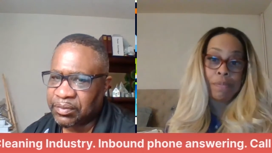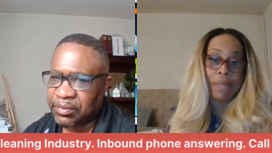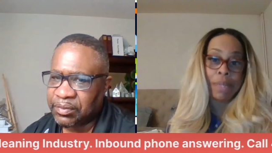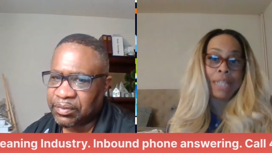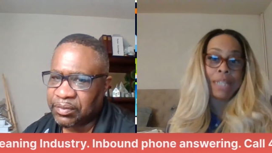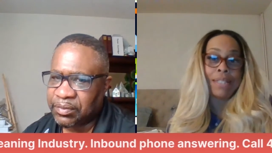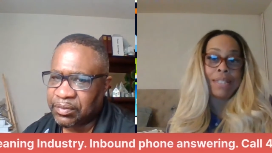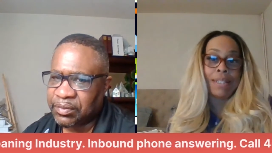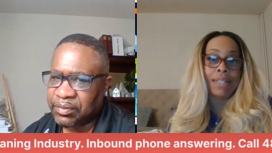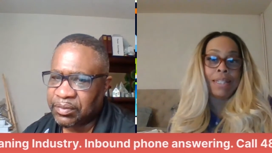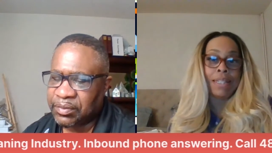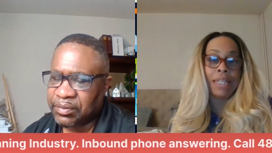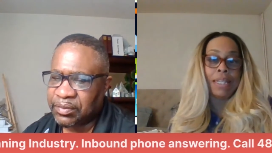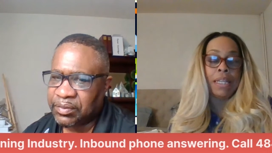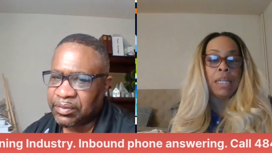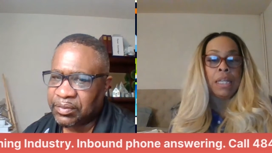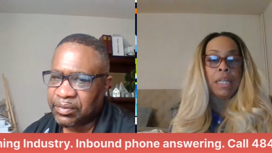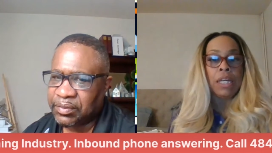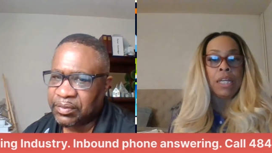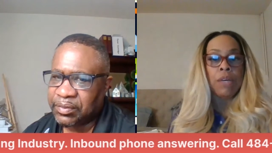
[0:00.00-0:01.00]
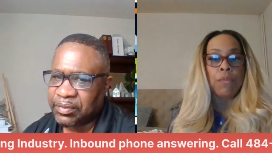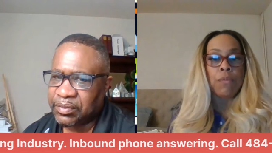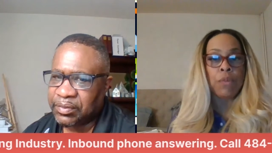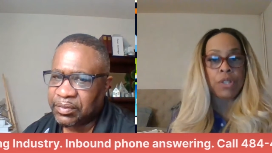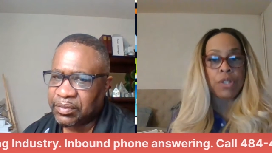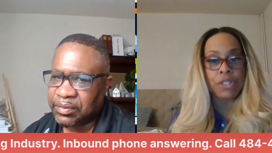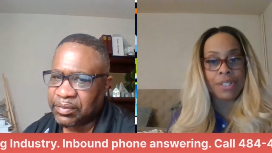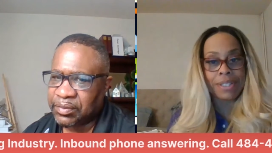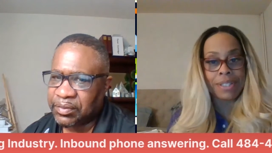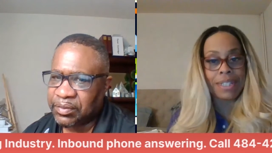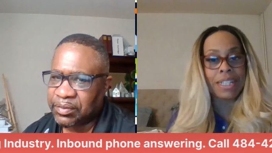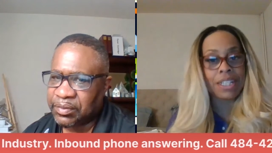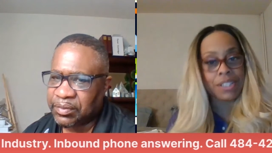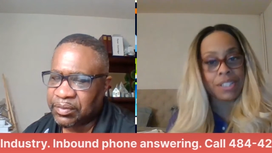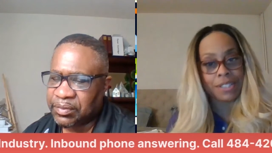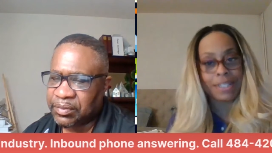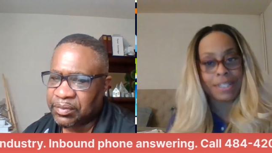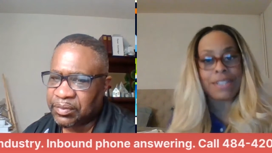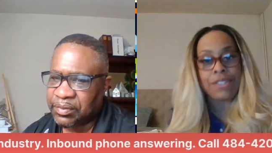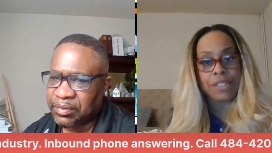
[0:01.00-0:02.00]
Speaker 1: basically. We're just an
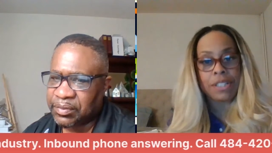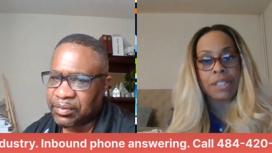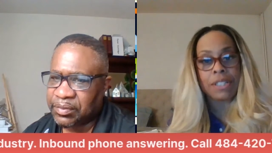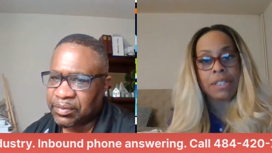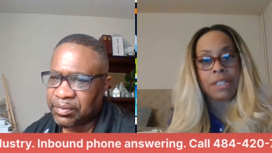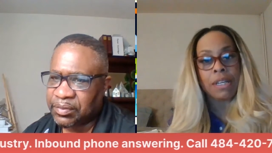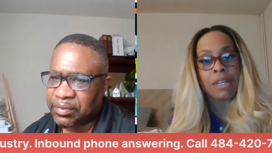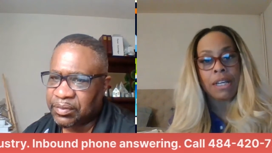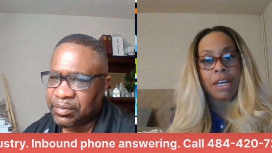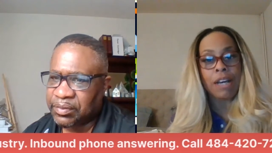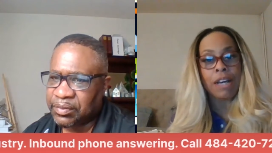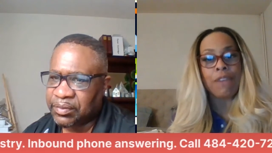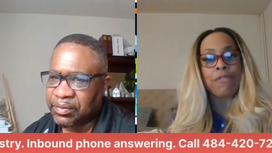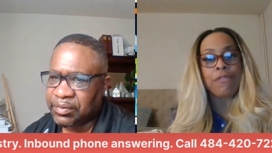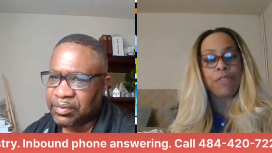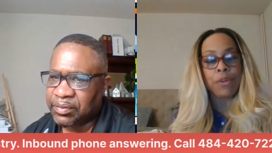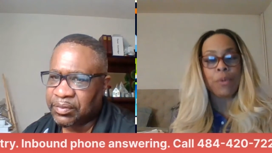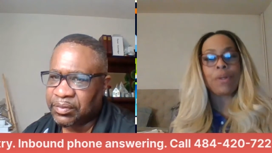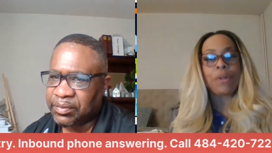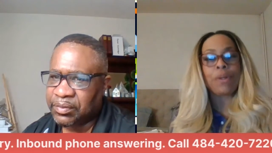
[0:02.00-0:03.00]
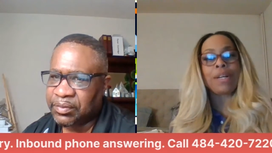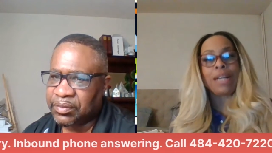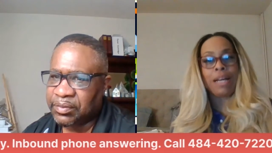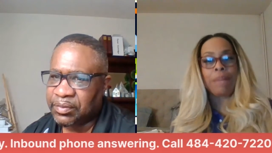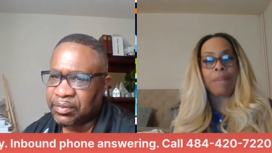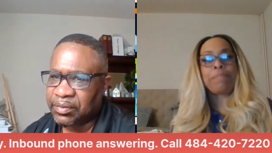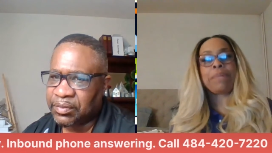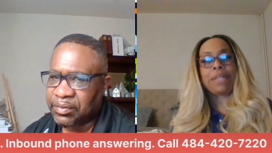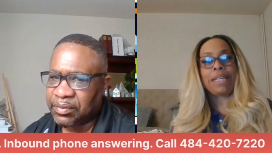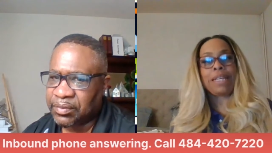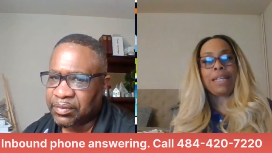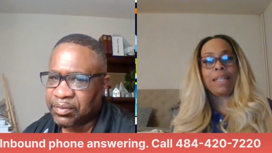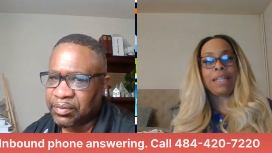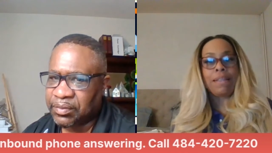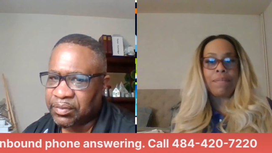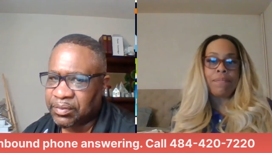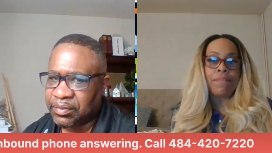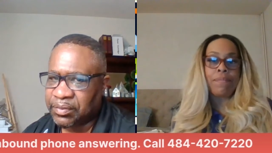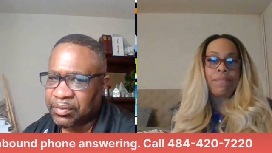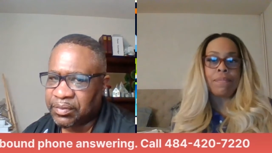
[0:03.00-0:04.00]
extension of your company
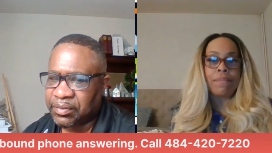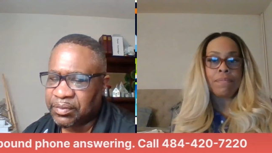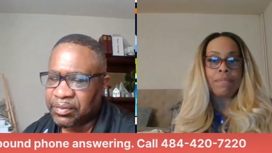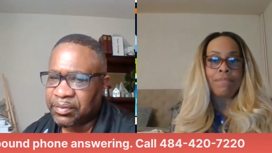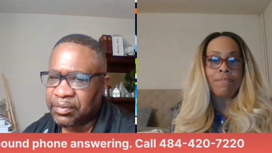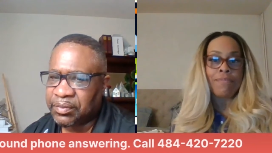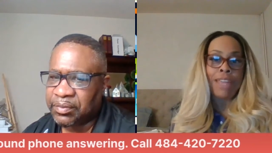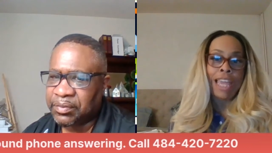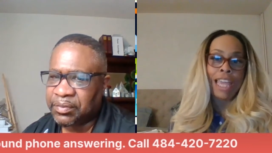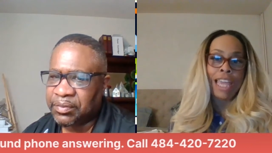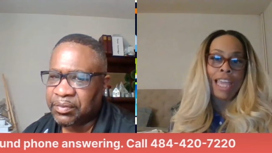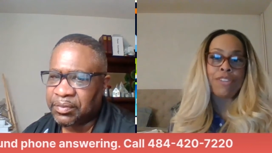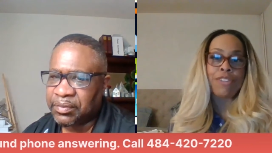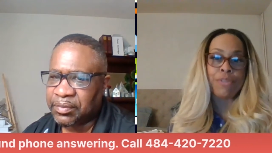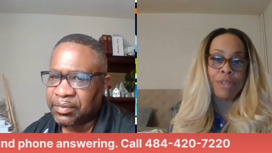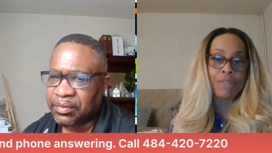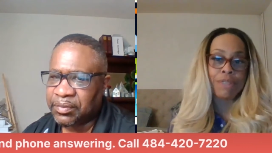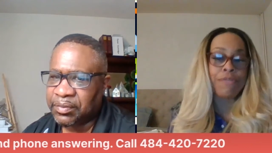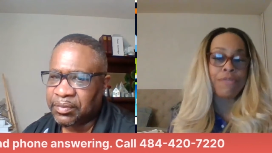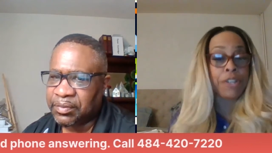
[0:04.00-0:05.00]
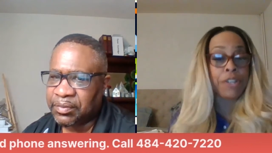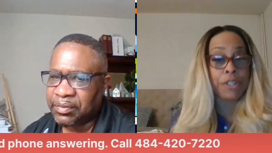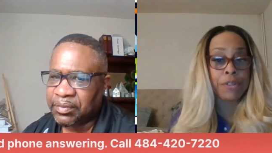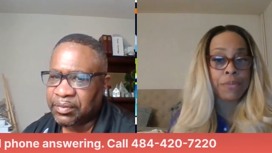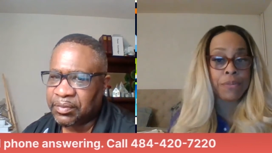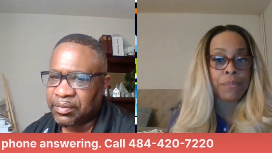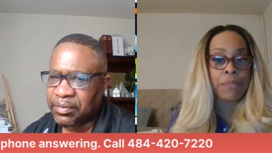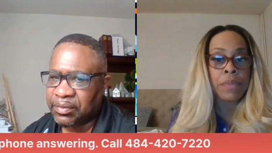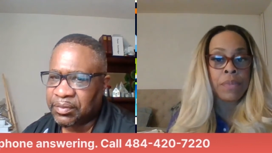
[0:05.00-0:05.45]
answering for you.